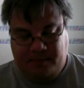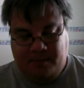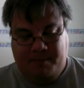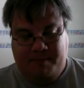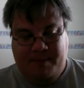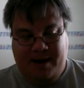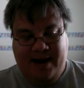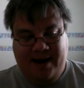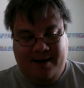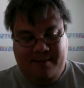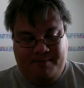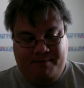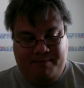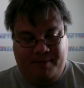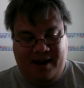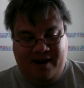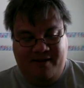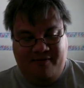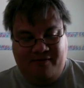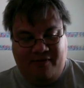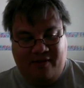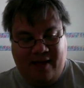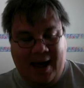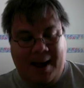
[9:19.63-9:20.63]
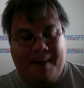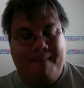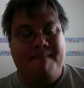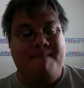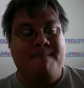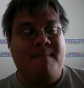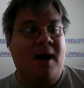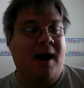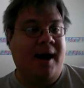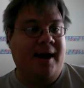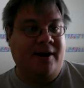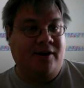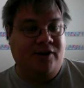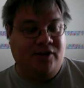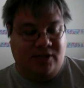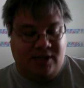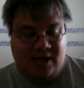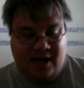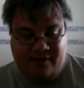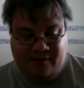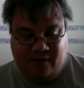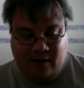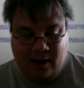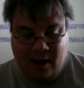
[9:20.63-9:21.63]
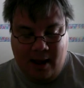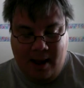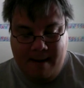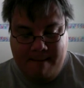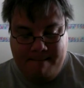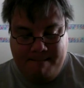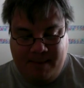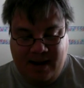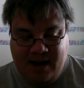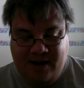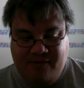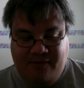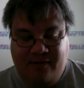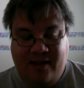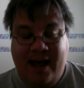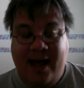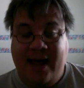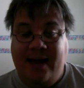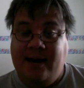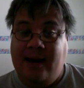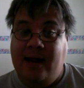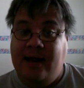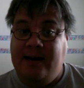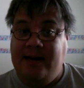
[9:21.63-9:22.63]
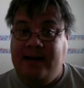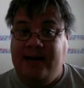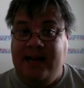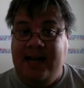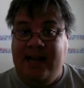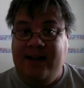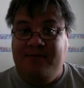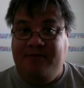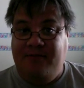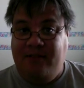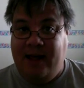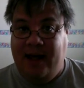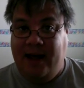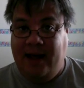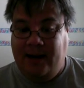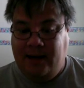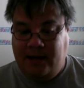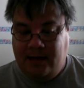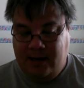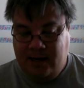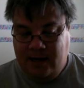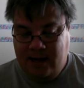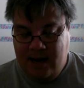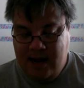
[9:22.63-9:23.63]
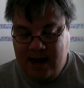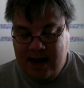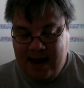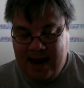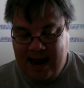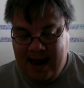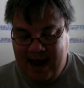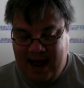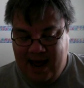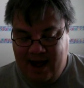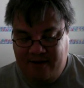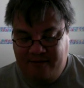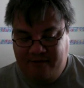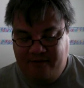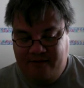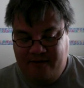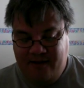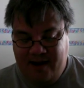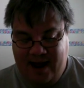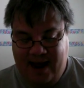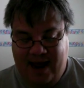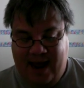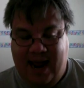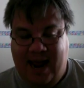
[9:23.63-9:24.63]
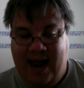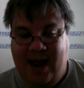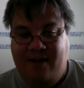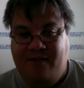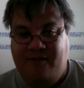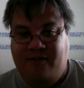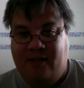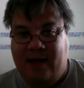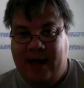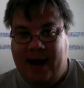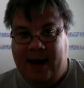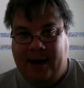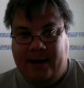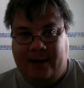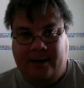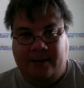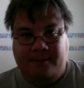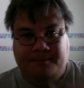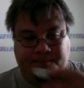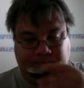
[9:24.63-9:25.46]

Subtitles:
B flat minor 7. B flat, D flat, F, A flat.